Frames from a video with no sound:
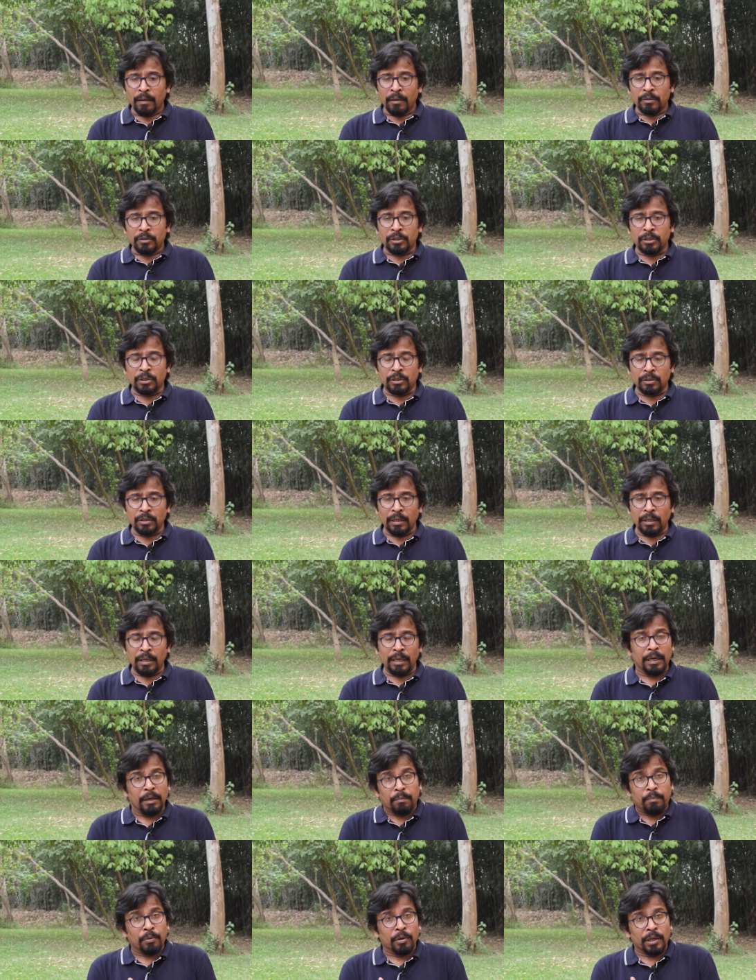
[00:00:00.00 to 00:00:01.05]
So
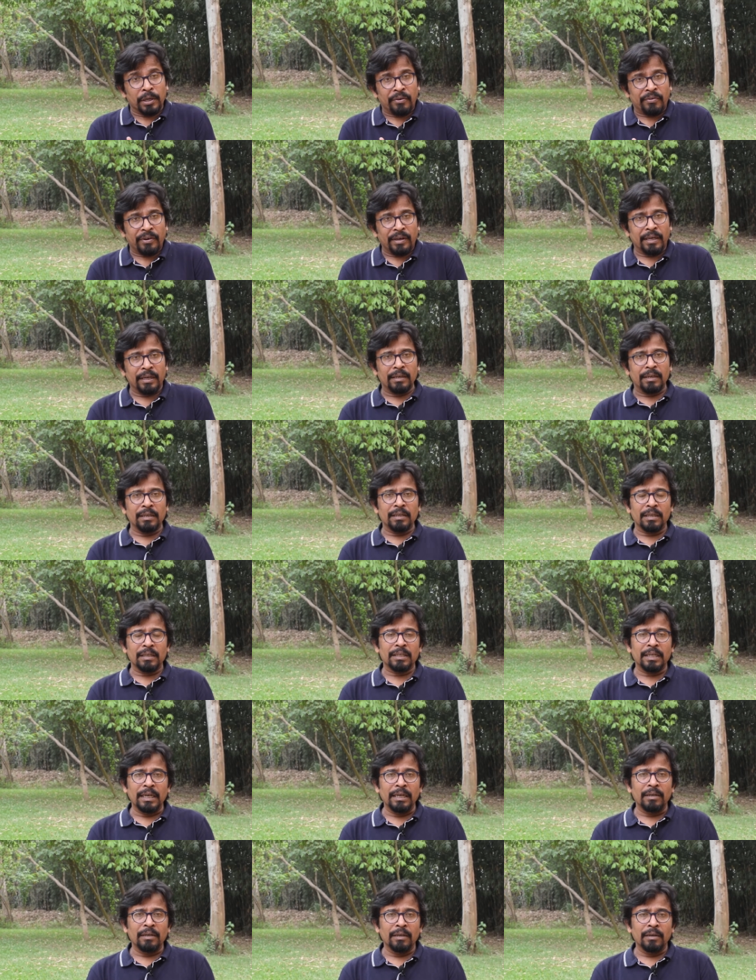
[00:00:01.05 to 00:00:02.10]
in poetry, it is a
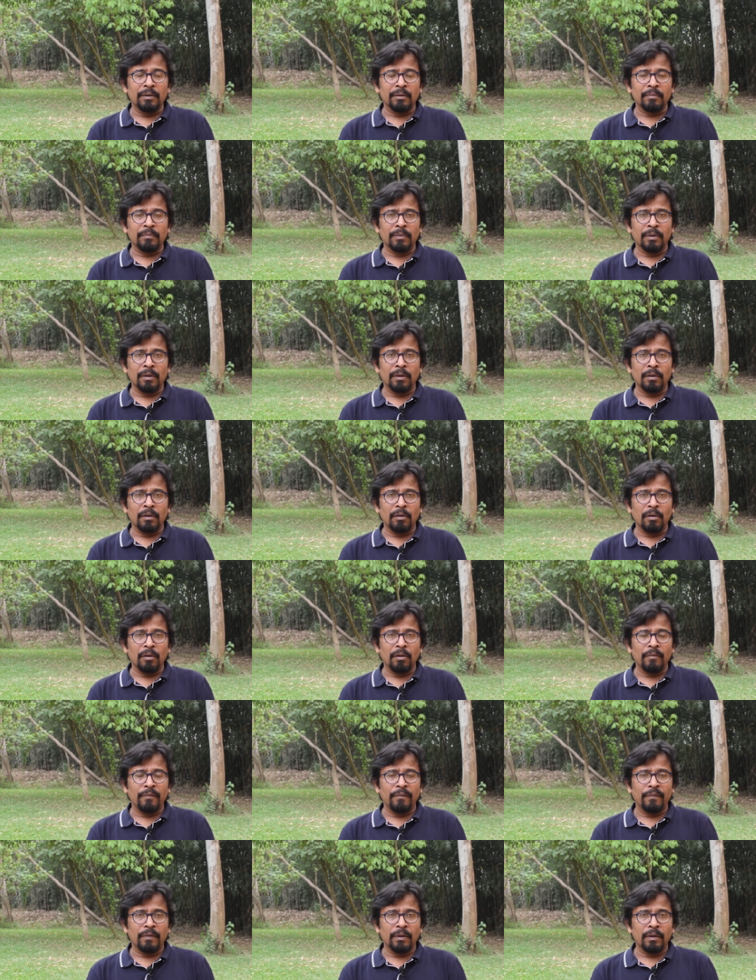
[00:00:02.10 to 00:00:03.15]
center
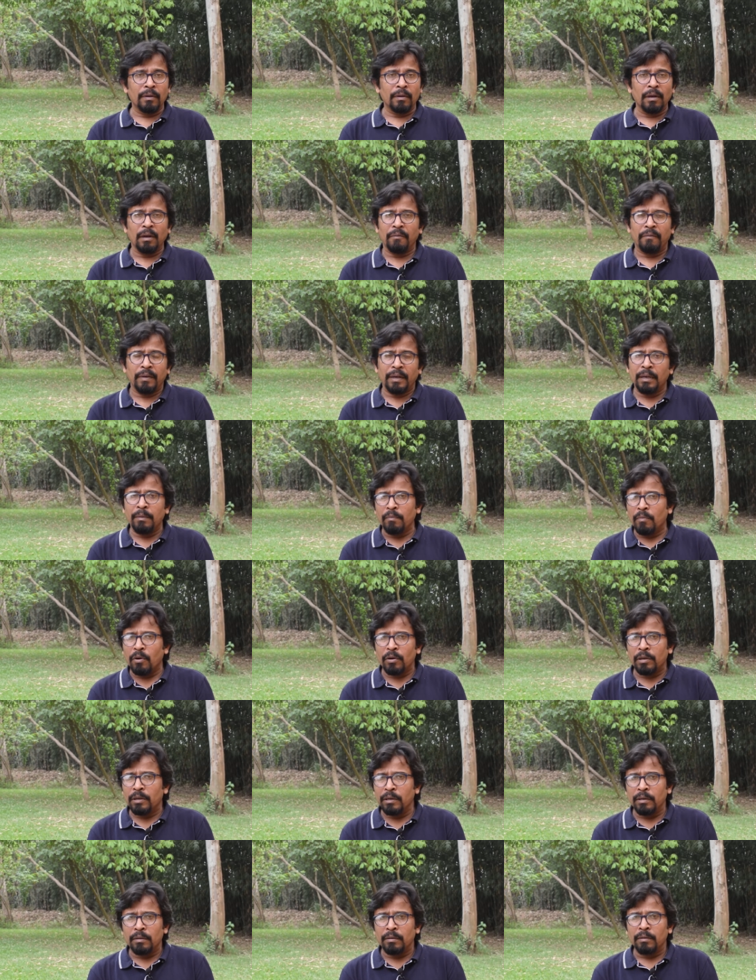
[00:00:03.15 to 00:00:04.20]
of a very
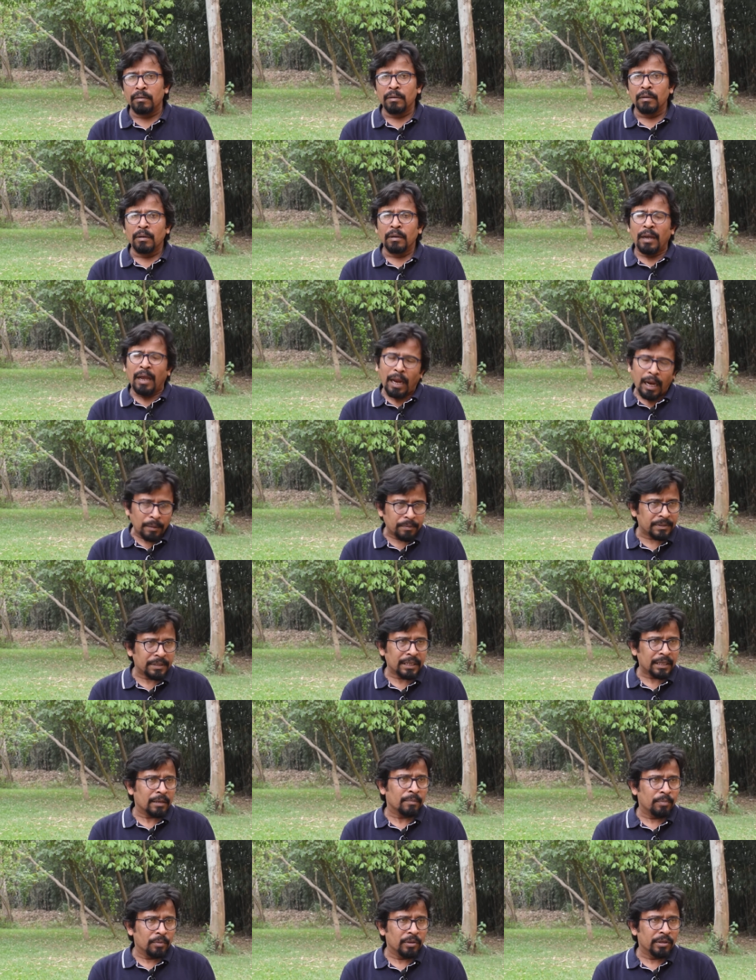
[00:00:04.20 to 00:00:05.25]
modern
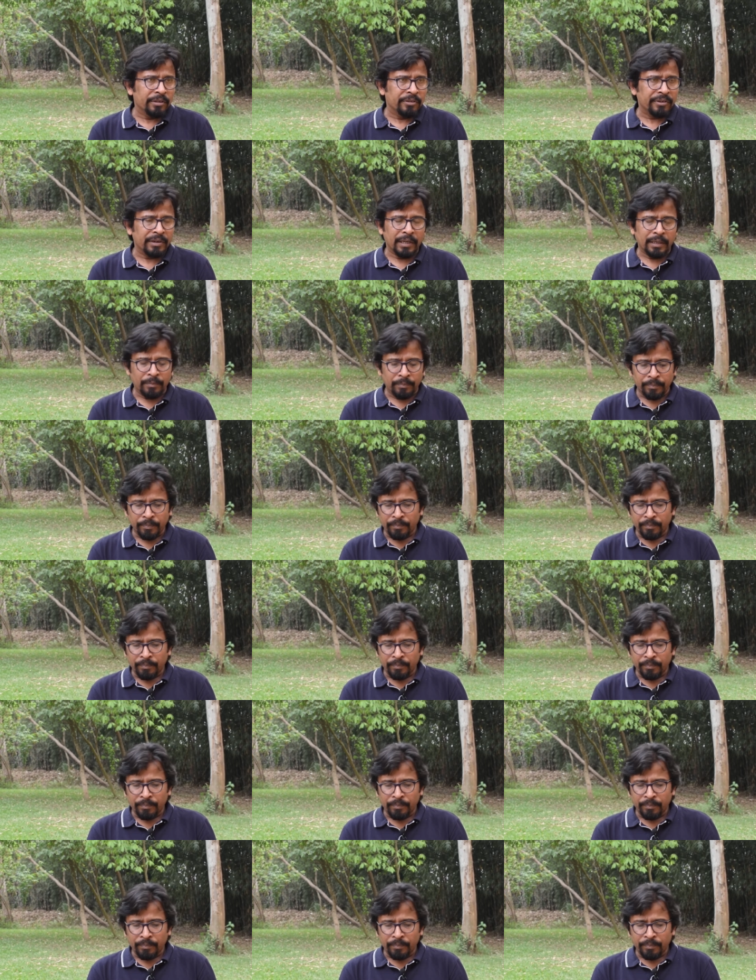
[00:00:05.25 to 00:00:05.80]
abstract poetry.